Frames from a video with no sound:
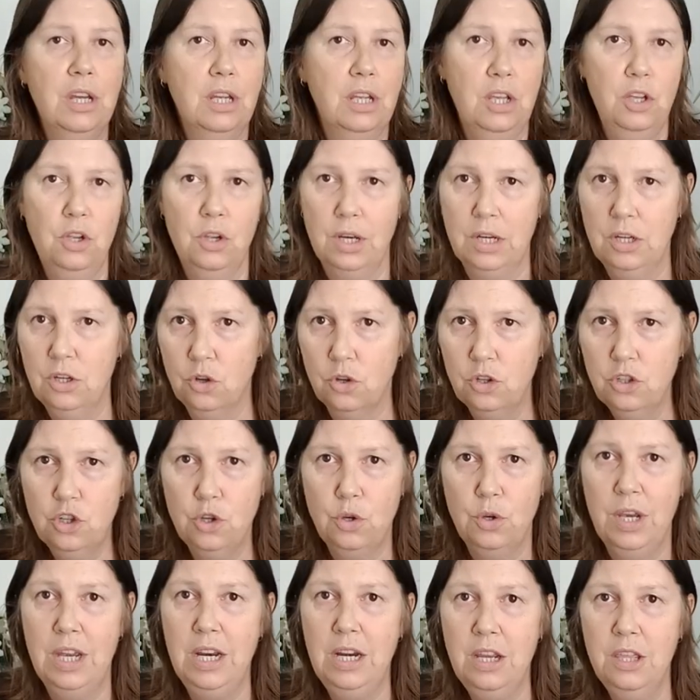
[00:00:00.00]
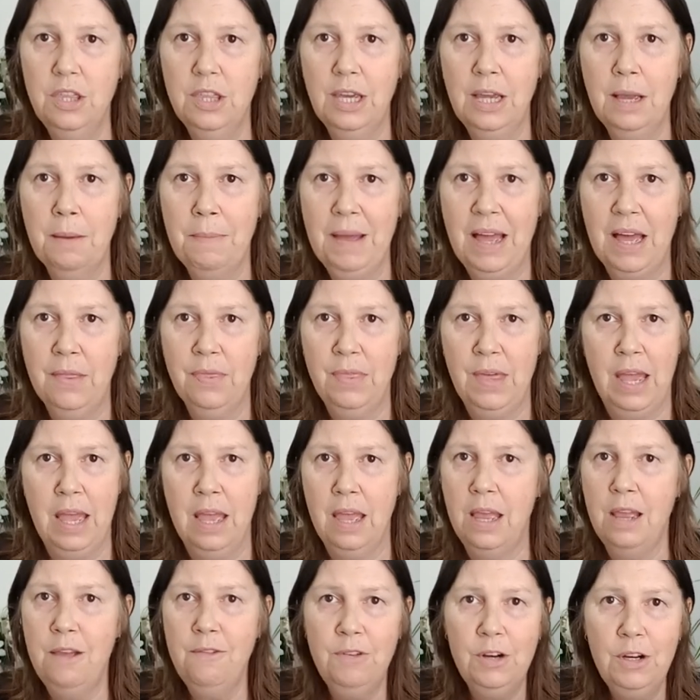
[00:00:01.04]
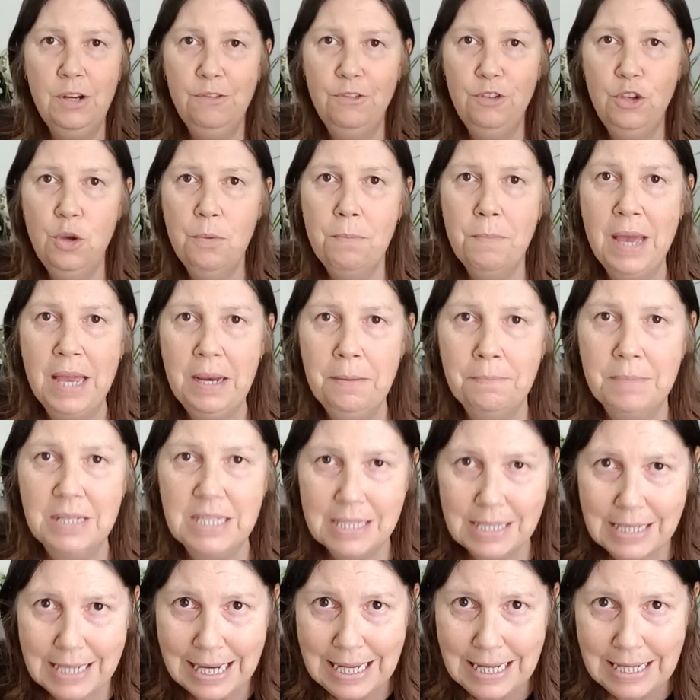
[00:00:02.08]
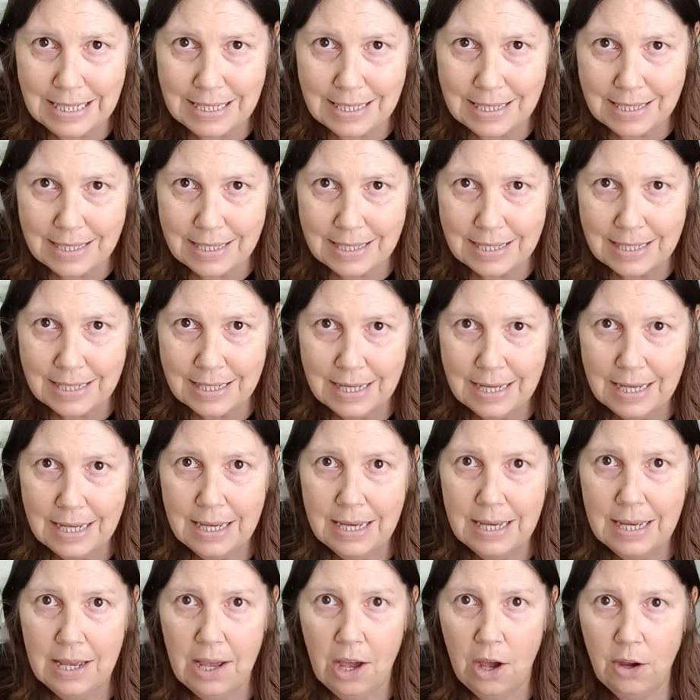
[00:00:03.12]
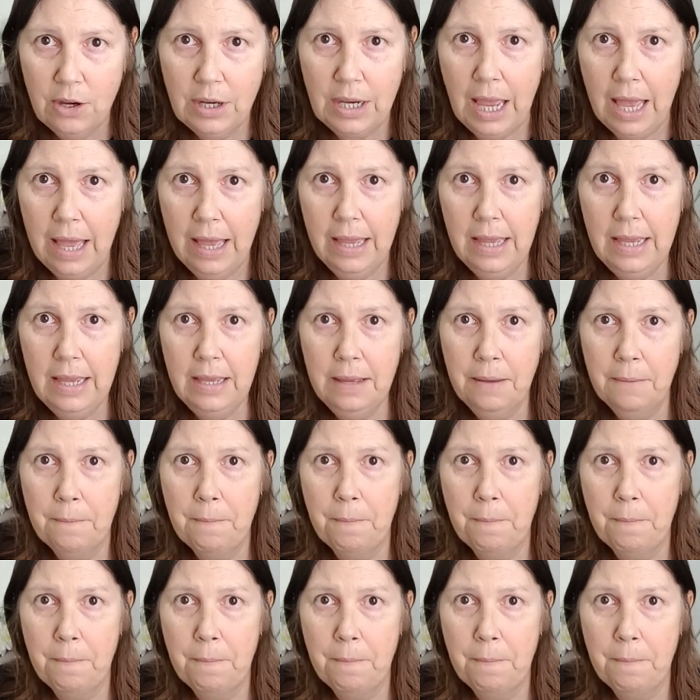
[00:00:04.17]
you cannot do anything about that, even if you made mistakes, okay?